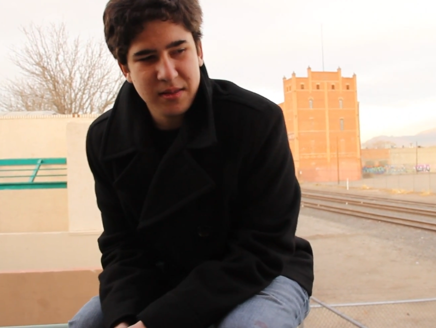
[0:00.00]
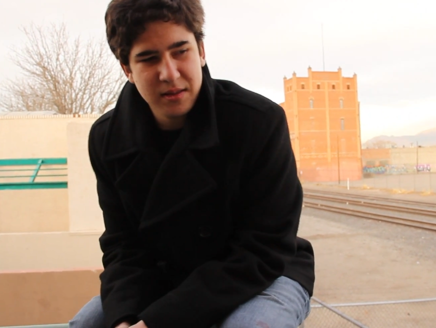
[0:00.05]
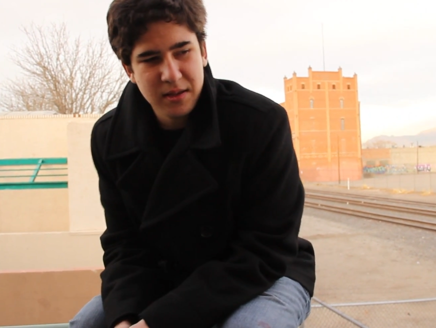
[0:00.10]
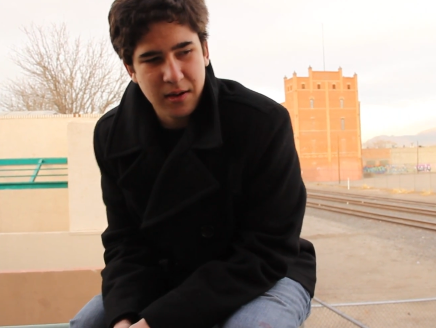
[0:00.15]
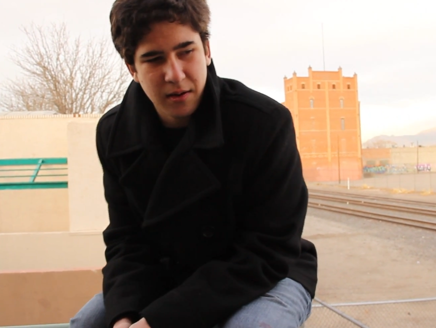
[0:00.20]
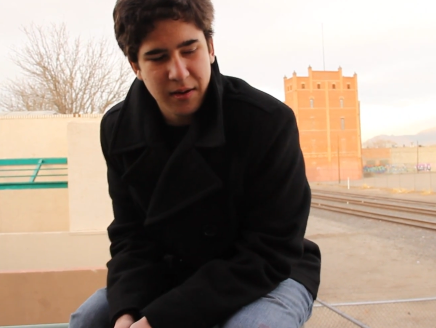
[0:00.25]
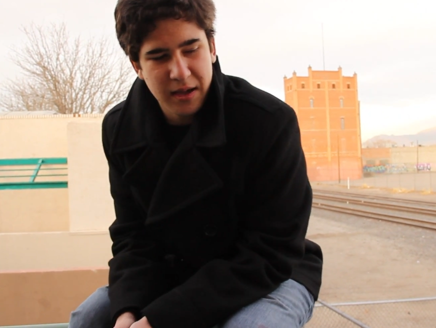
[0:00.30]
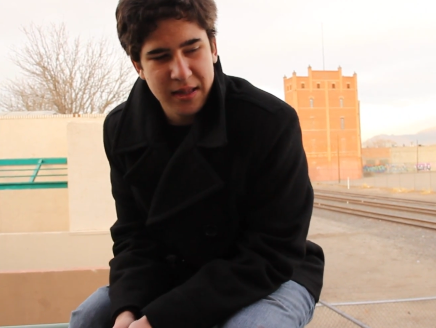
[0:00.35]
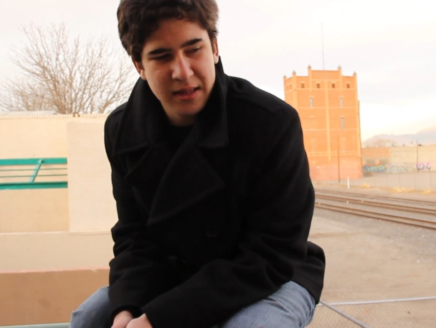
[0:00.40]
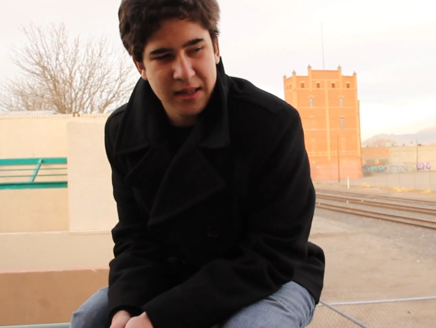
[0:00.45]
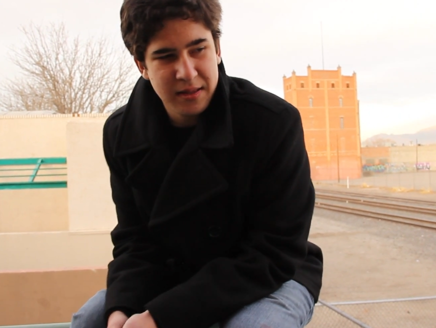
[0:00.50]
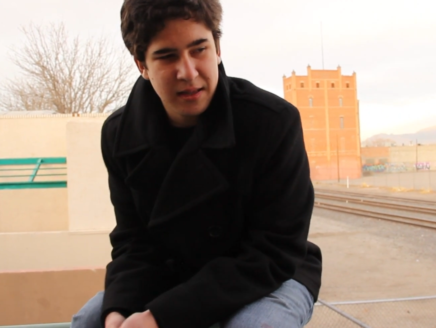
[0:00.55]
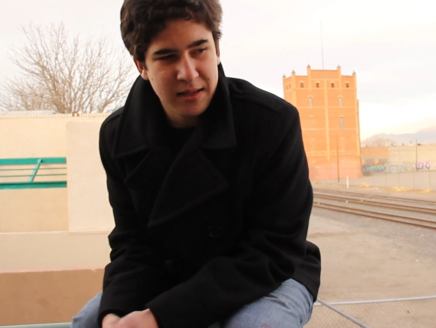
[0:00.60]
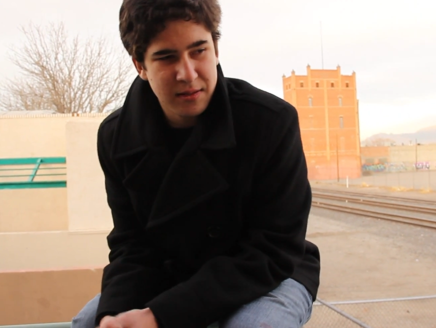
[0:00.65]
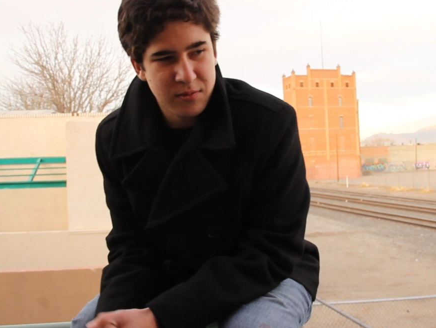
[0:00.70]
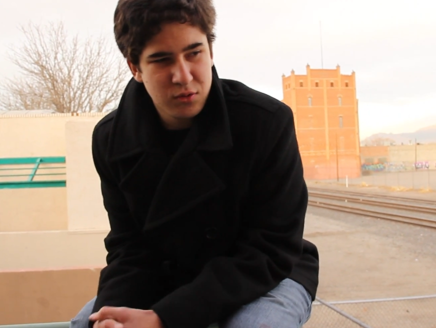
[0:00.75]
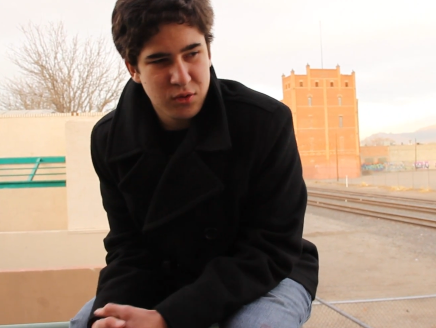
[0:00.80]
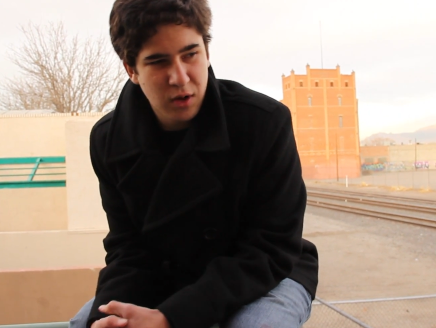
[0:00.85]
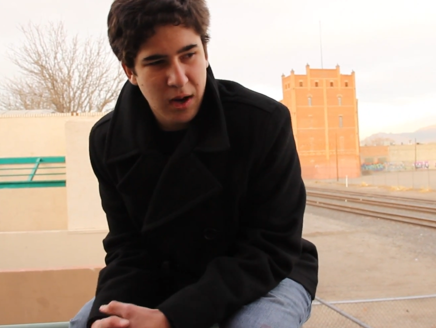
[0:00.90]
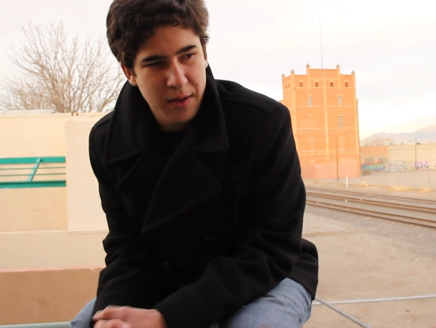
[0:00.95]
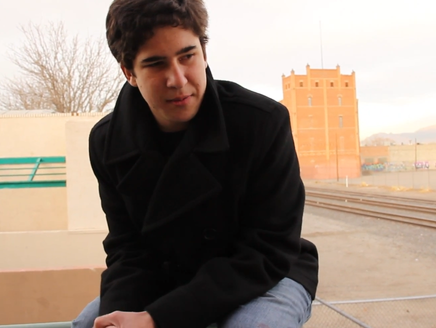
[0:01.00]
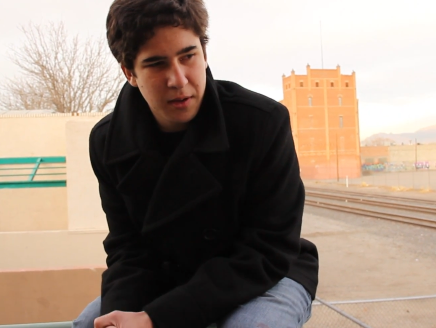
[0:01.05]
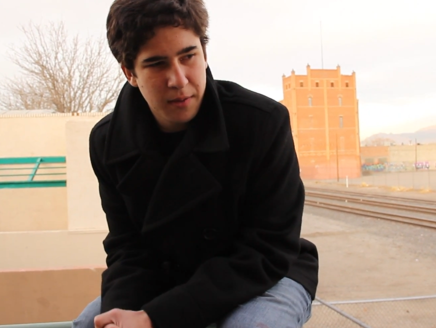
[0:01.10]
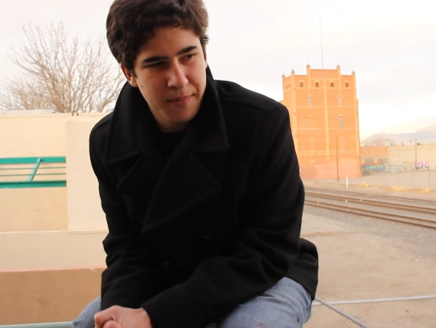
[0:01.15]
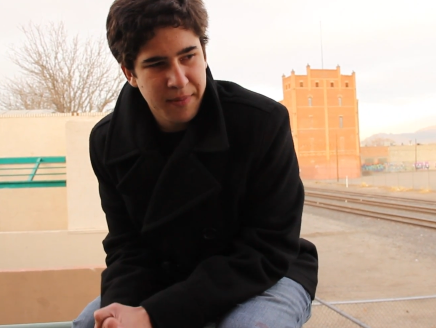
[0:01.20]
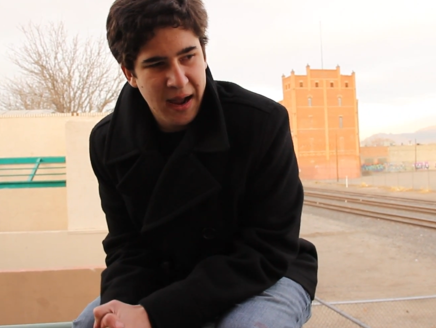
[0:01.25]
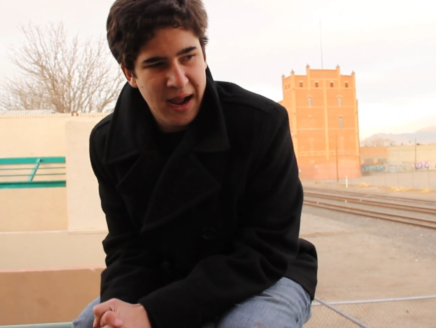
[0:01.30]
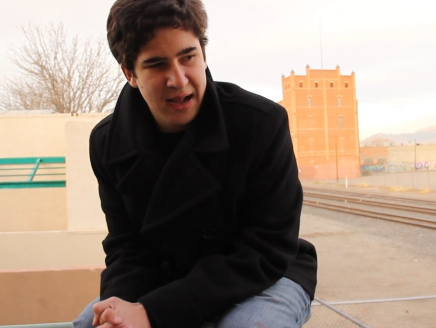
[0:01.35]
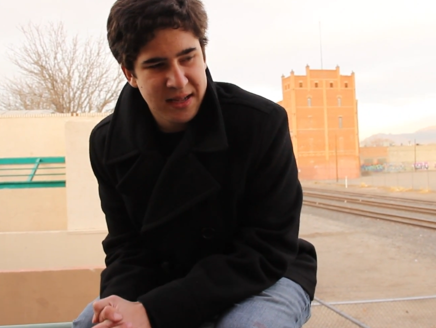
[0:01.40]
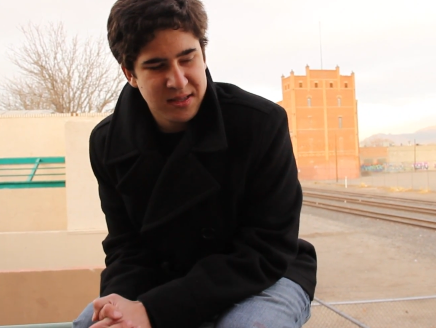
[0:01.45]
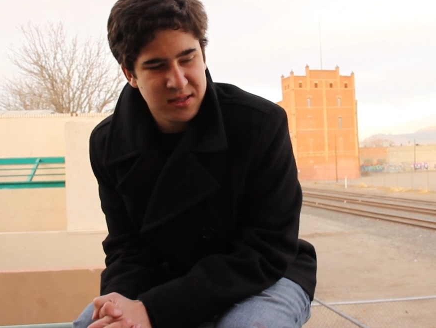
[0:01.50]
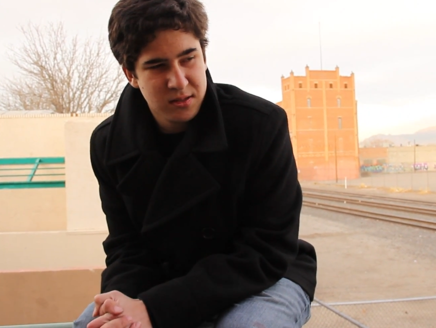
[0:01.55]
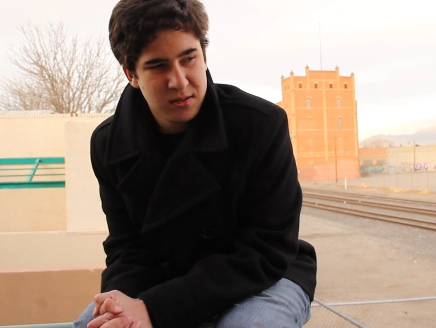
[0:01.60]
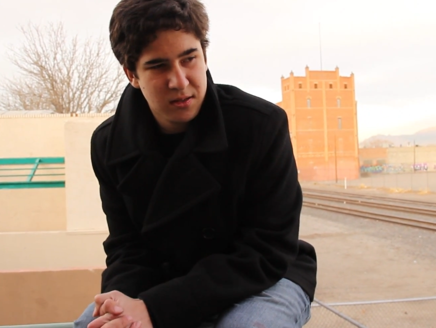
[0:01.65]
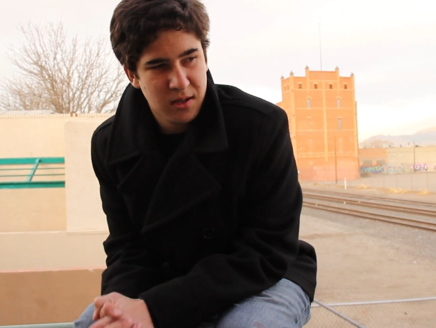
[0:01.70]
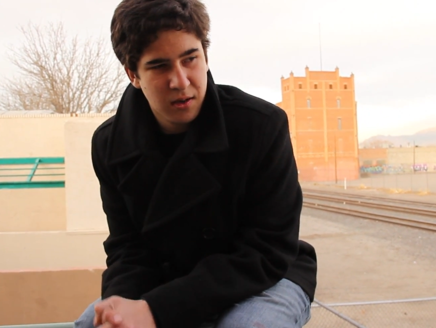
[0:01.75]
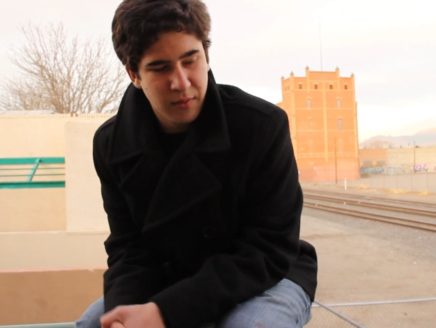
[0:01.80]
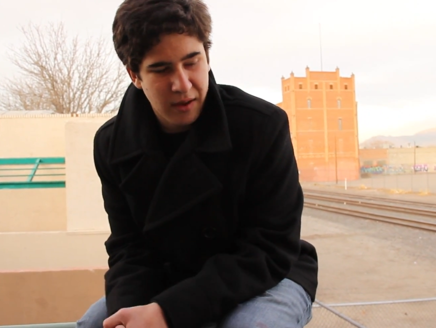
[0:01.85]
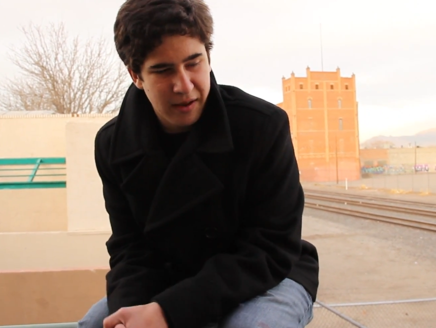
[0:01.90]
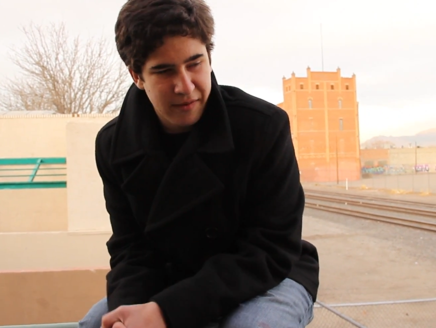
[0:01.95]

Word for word: you know and then they drop their bats away